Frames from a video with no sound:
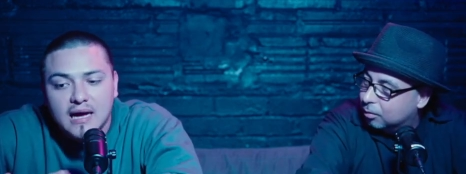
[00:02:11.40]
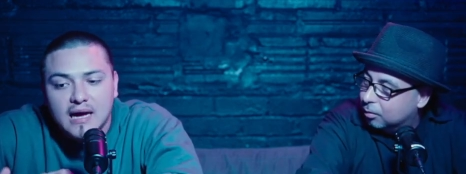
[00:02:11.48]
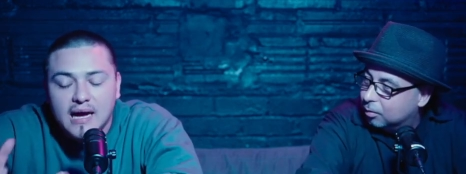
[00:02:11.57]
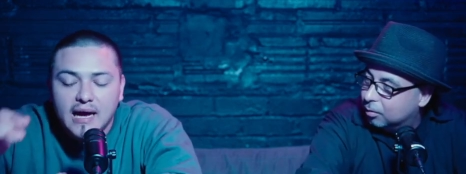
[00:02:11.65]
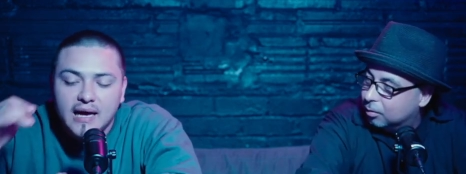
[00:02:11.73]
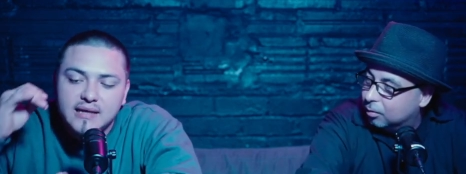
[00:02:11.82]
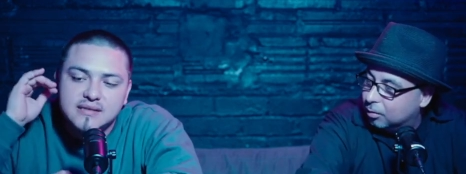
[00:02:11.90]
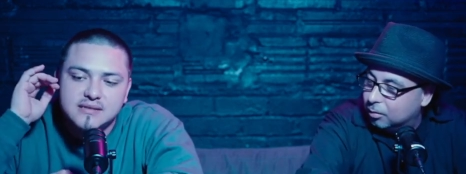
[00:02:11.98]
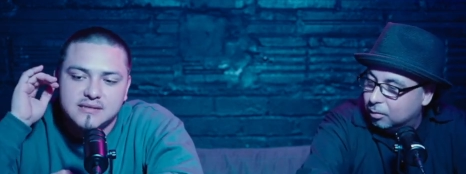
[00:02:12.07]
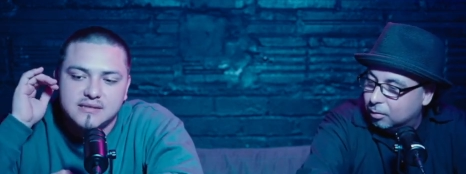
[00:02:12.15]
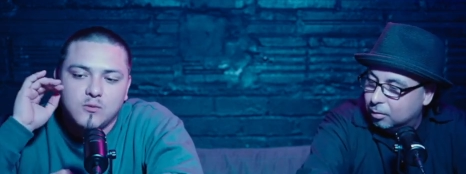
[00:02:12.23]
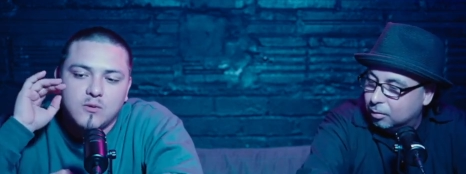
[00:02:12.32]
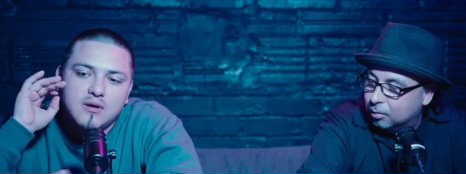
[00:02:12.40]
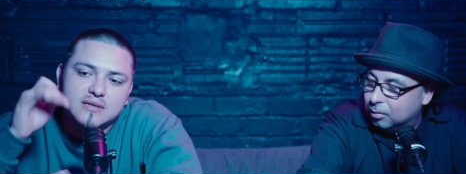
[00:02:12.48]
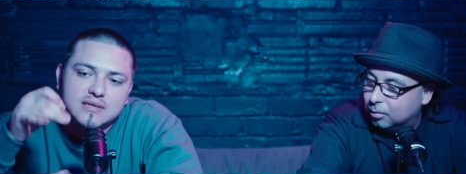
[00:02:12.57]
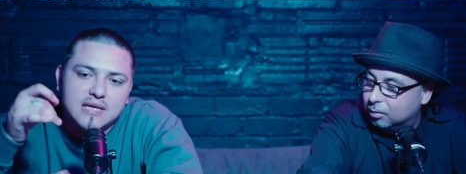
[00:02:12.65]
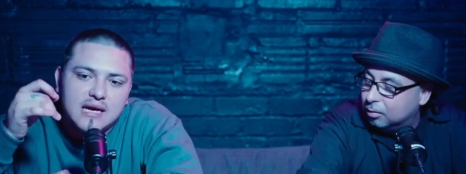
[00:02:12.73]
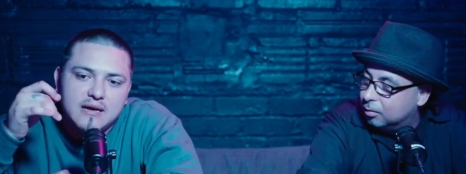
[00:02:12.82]
Speaker 1: I had this one
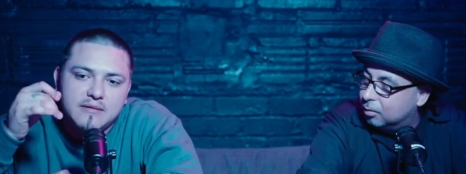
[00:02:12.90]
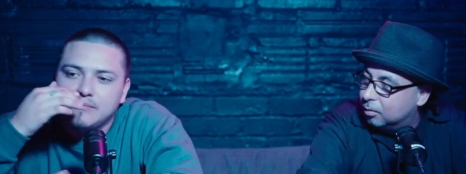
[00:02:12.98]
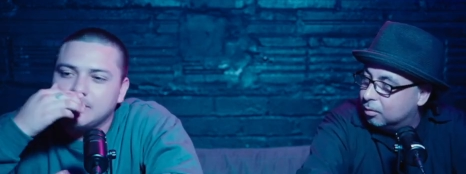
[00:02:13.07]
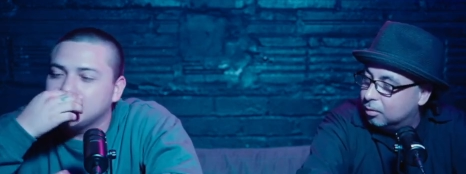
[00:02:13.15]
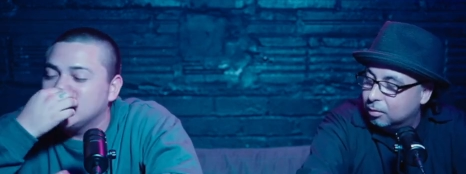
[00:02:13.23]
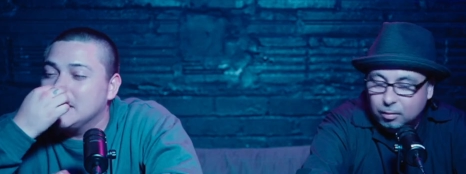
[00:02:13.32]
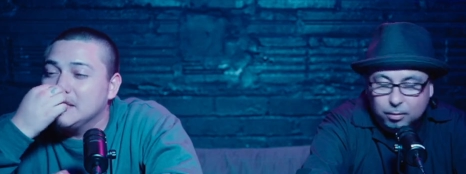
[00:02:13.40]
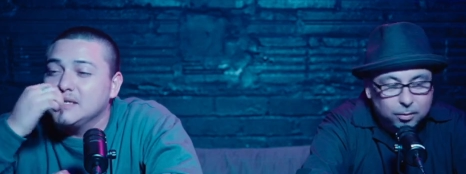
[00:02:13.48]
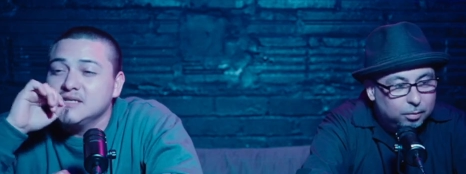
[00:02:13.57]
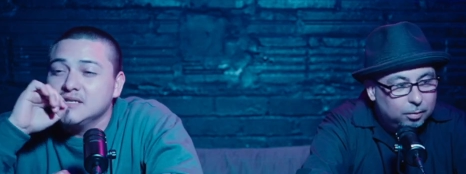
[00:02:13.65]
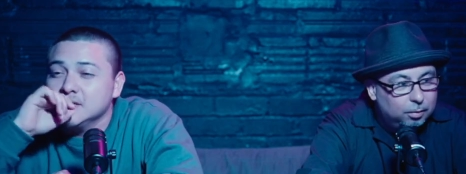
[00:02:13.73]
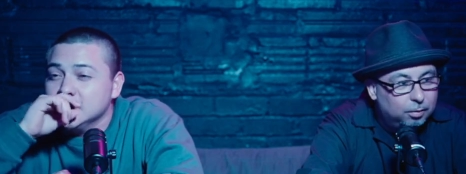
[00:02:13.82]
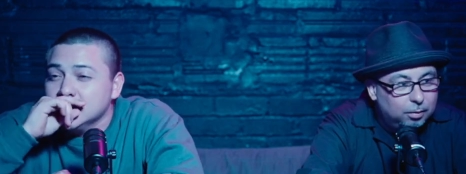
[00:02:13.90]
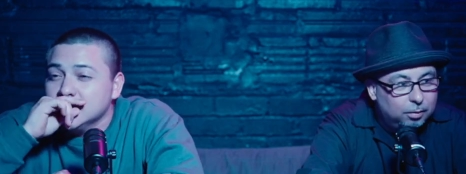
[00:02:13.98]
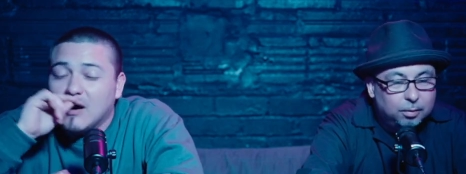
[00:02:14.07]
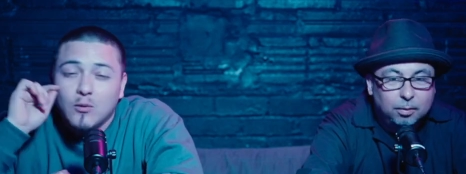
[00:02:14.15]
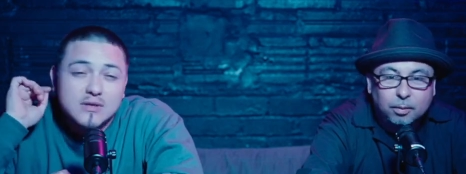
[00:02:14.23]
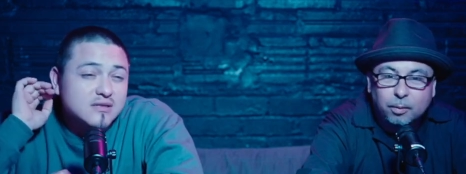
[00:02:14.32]
time I
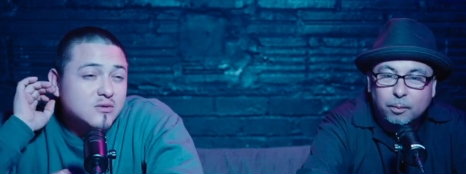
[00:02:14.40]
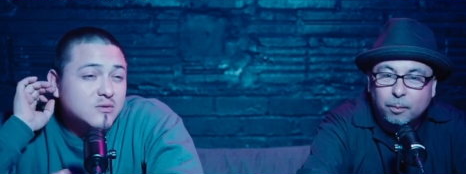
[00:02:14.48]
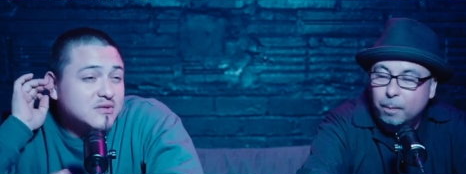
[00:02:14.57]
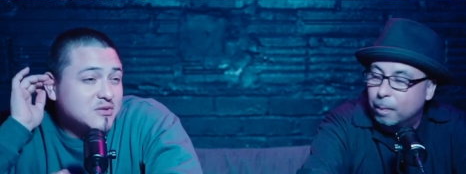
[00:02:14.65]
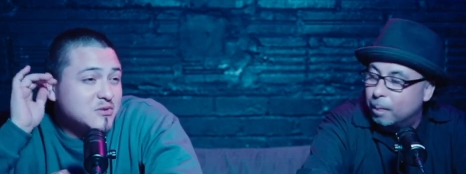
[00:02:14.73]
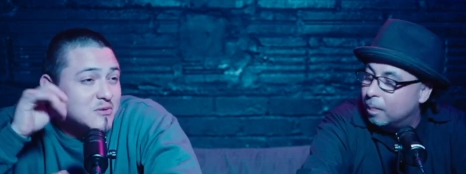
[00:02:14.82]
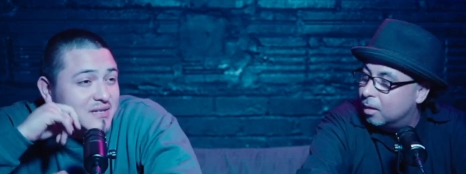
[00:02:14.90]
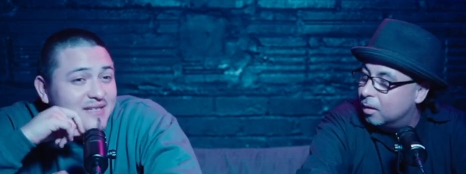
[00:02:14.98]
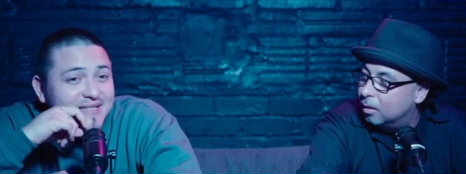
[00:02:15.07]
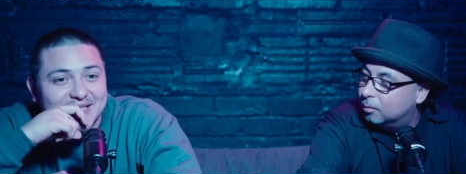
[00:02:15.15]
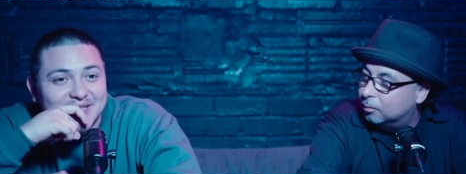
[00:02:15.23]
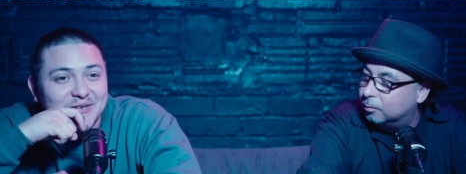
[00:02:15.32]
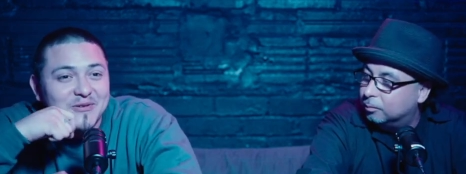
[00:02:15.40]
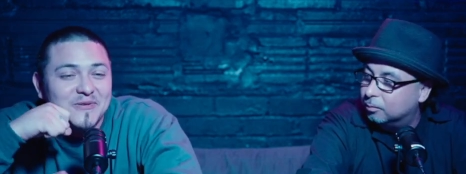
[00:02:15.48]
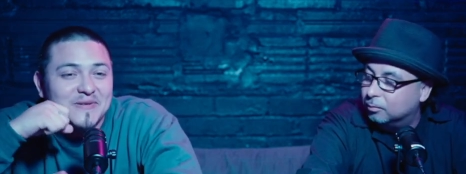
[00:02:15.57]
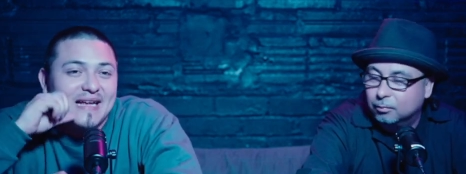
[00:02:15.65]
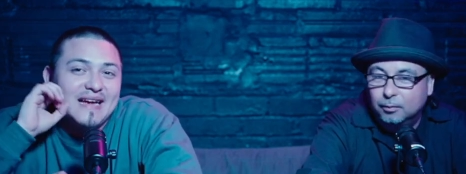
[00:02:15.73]
wasn't doing too good in school, and I had this mm.